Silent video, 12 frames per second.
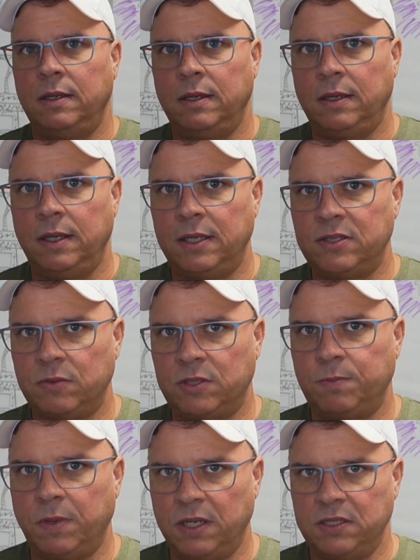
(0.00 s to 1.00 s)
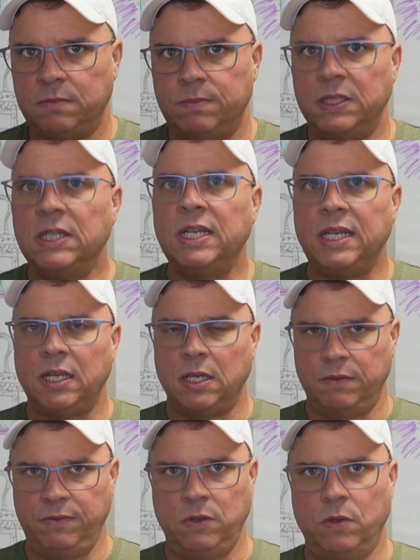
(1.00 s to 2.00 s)
is a responsibility
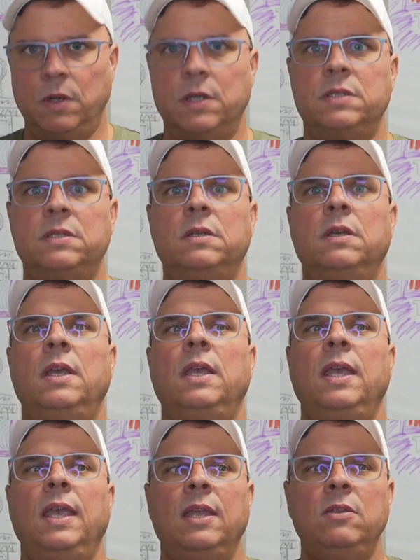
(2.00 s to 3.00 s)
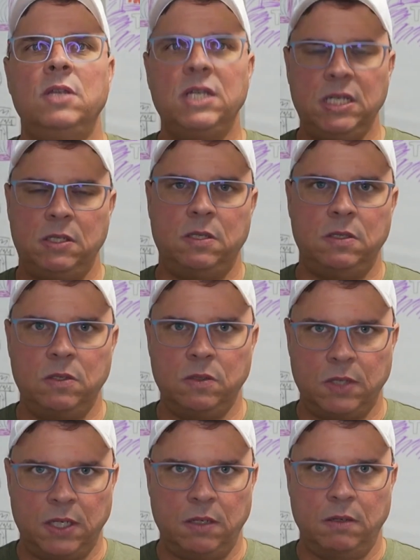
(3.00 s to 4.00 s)
of yours, and you need to do
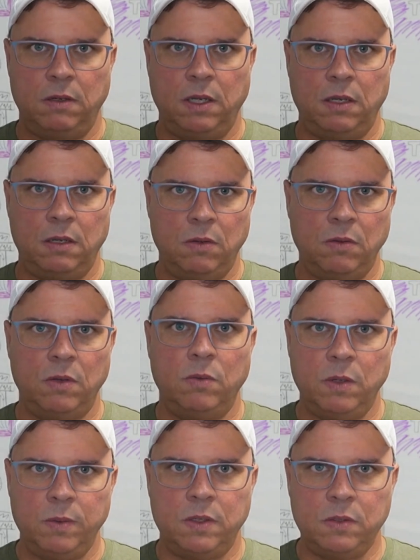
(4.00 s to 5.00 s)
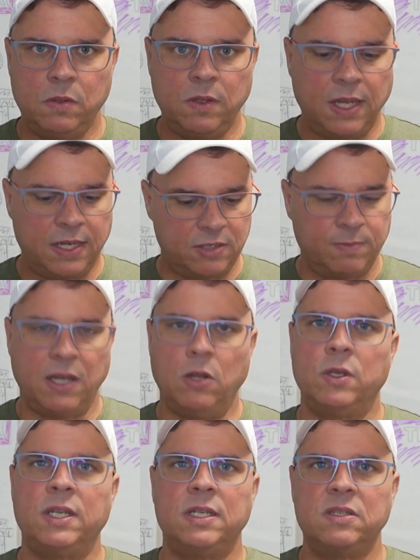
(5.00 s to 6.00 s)
it. And the only way we can do that is by
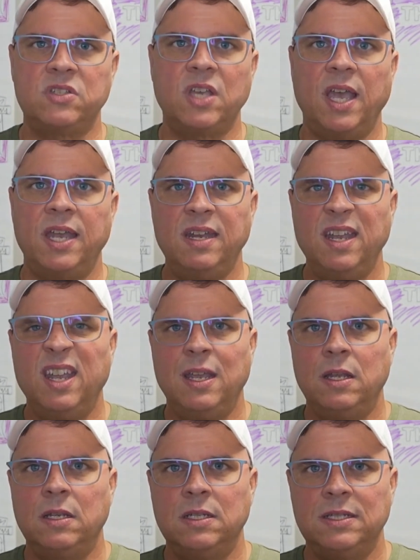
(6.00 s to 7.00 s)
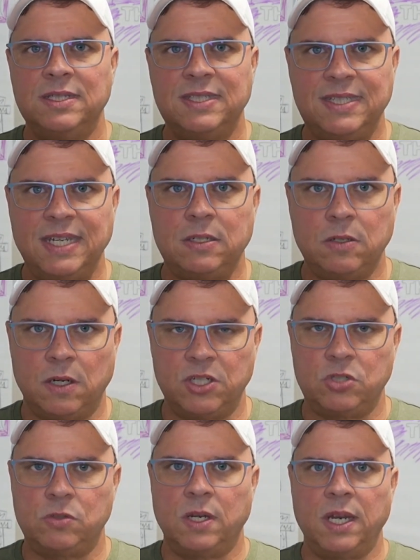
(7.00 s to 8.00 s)
looking inside, stick to our
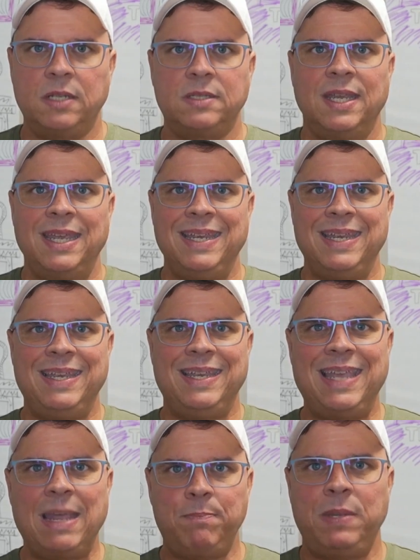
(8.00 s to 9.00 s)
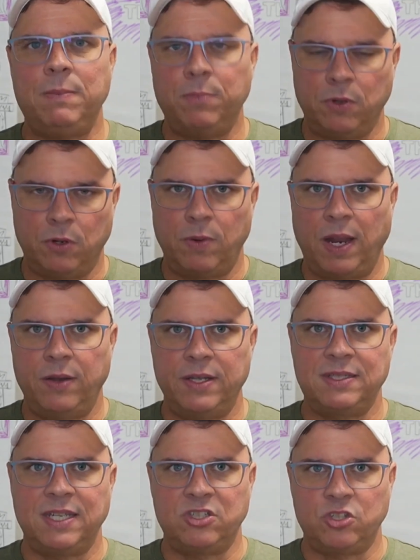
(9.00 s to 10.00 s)
strengths, get people around us
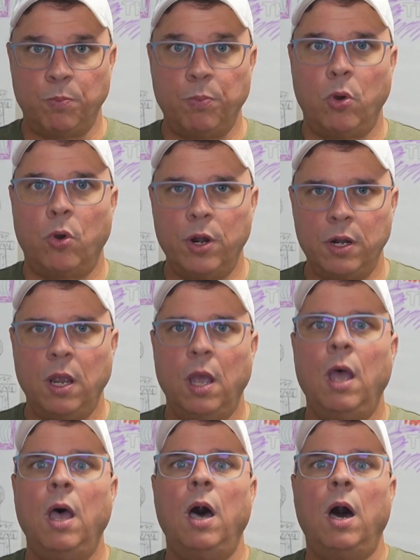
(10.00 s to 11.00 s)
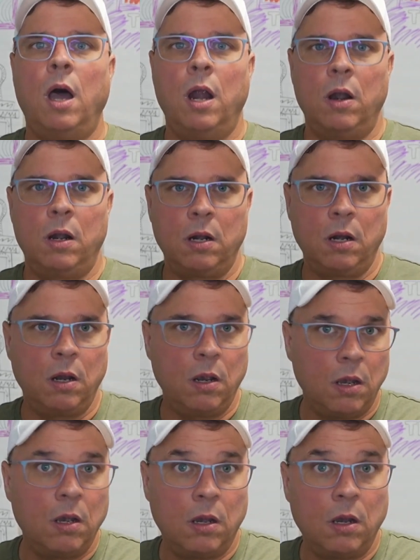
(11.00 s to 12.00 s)
that support our
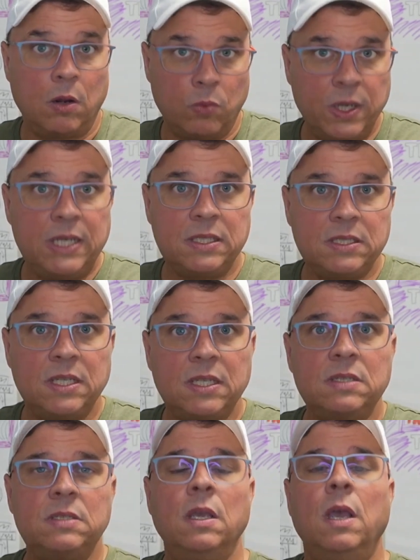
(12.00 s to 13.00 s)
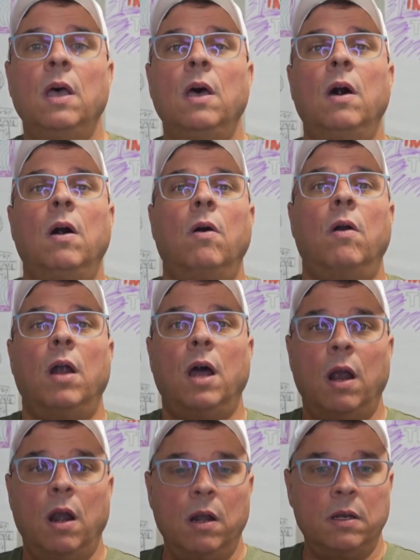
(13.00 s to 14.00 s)
weaknesses or the